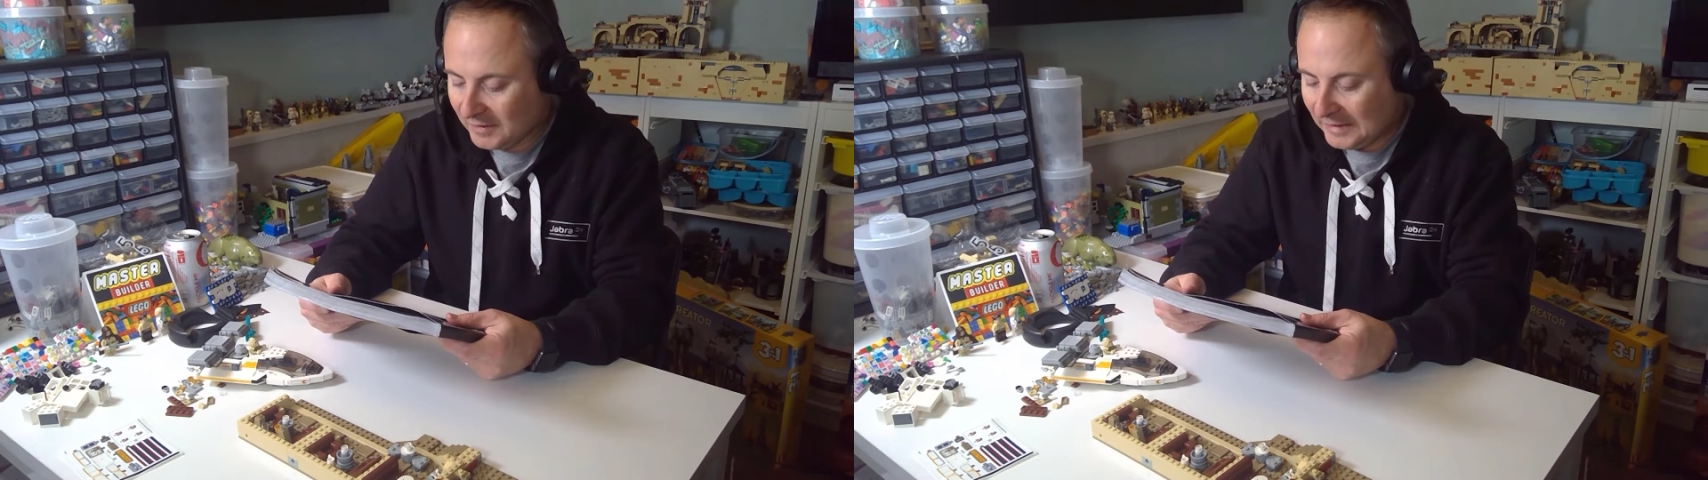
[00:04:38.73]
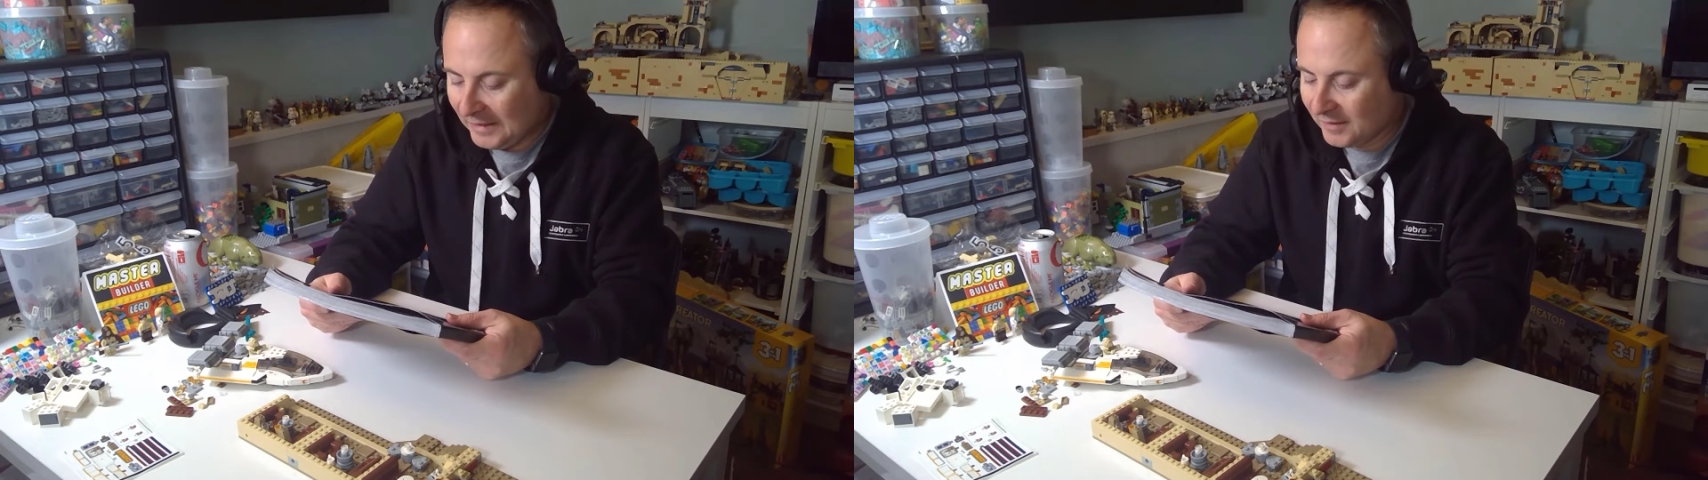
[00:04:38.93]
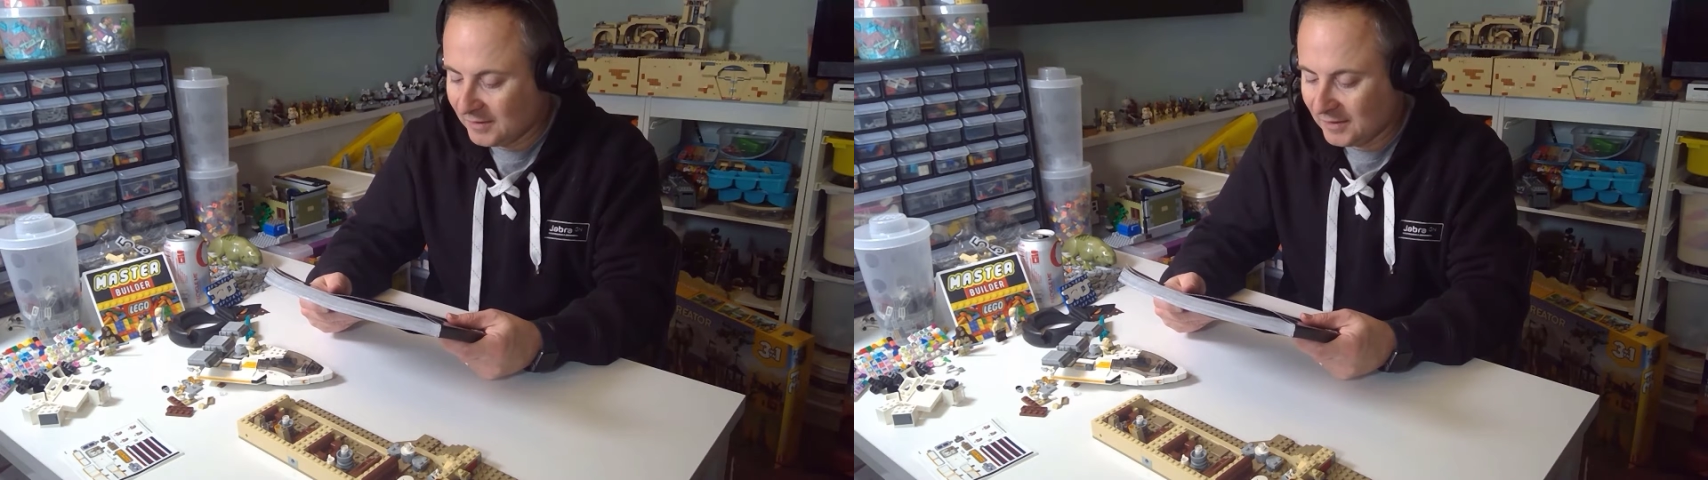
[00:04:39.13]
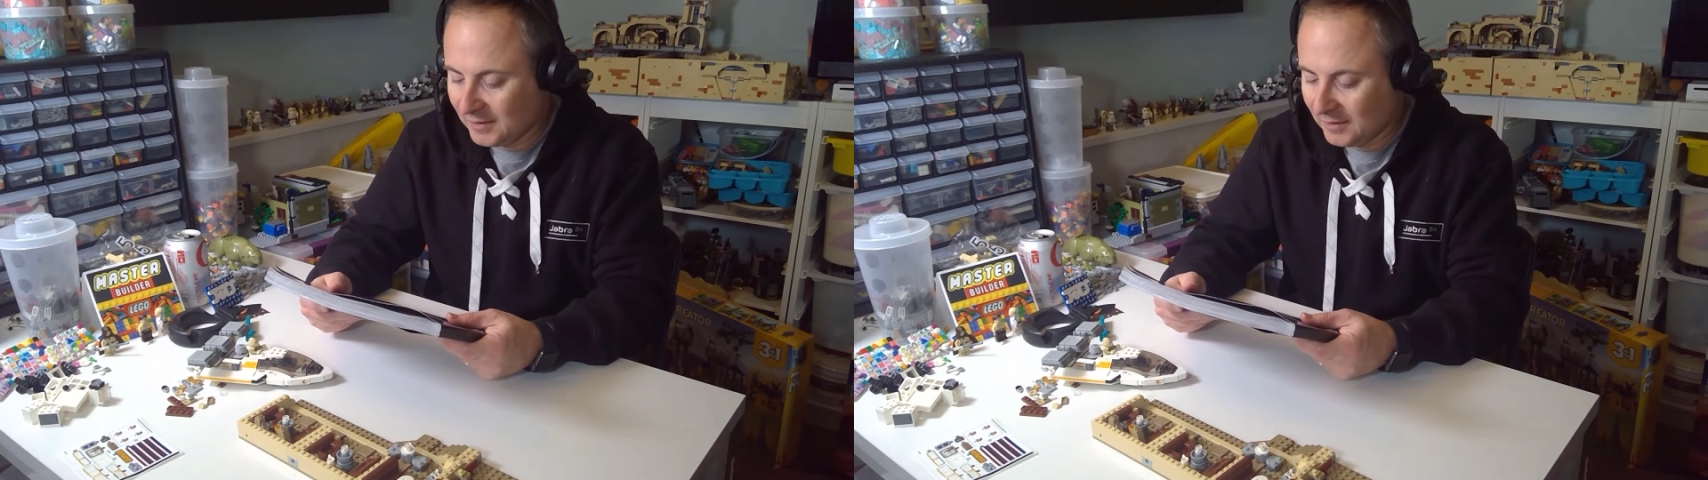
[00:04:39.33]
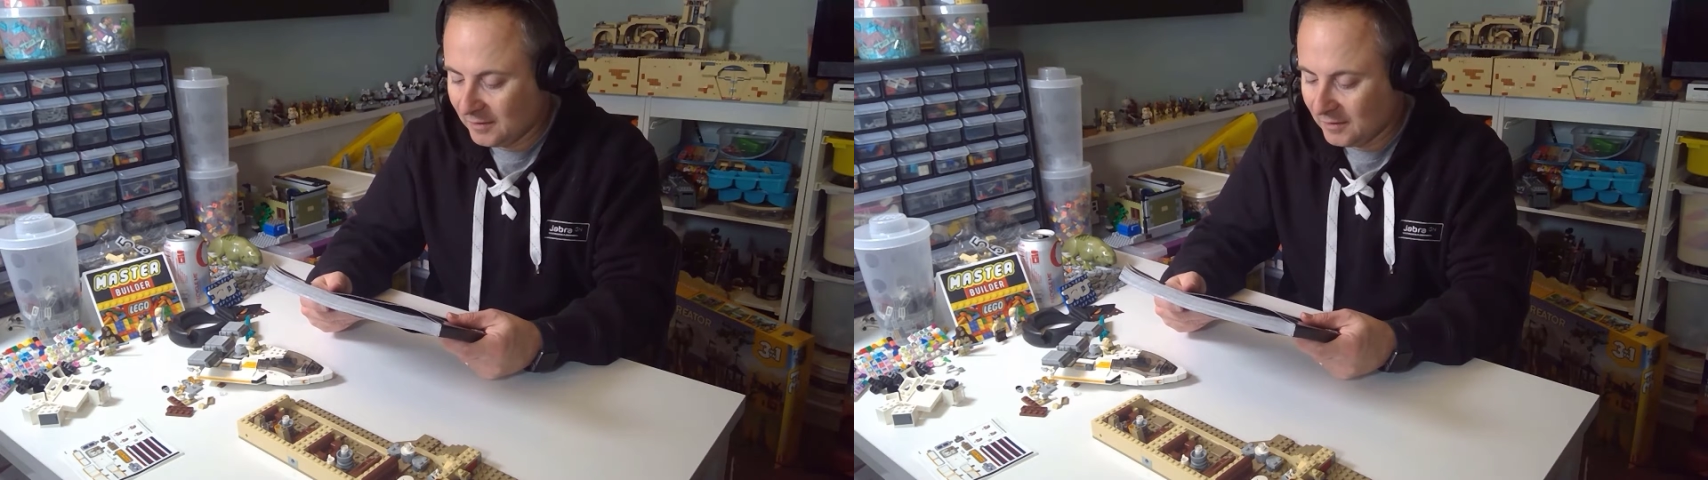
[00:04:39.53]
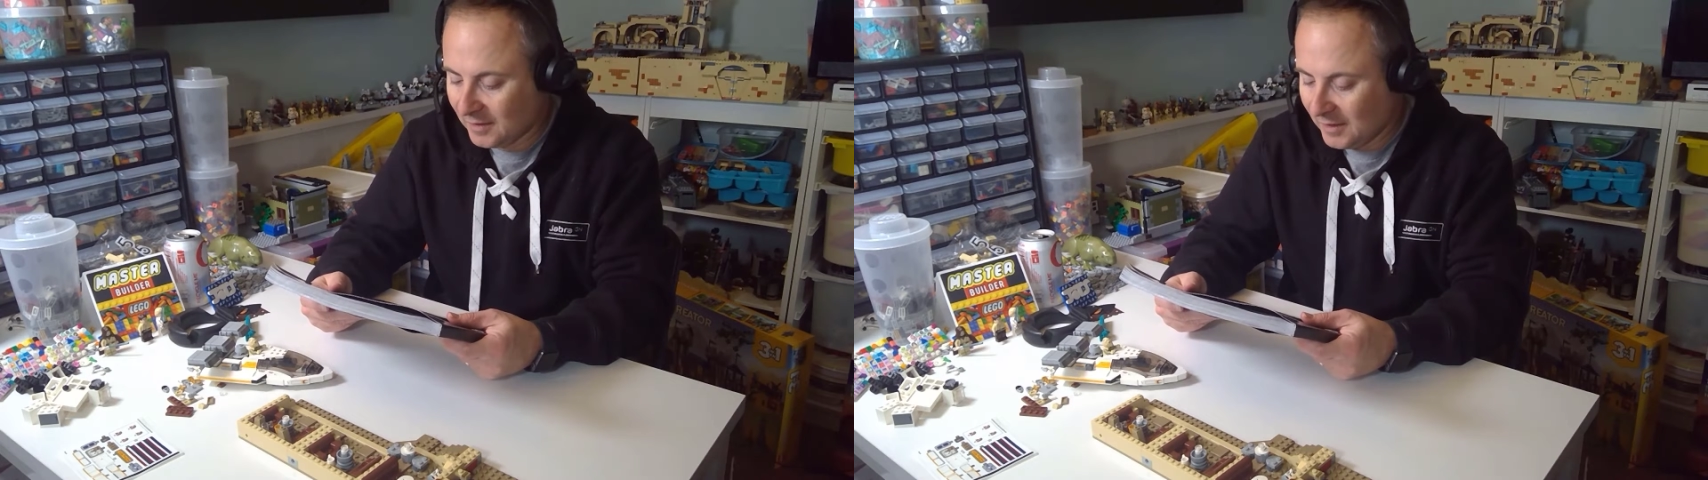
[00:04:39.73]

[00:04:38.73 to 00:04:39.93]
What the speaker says: Cantina.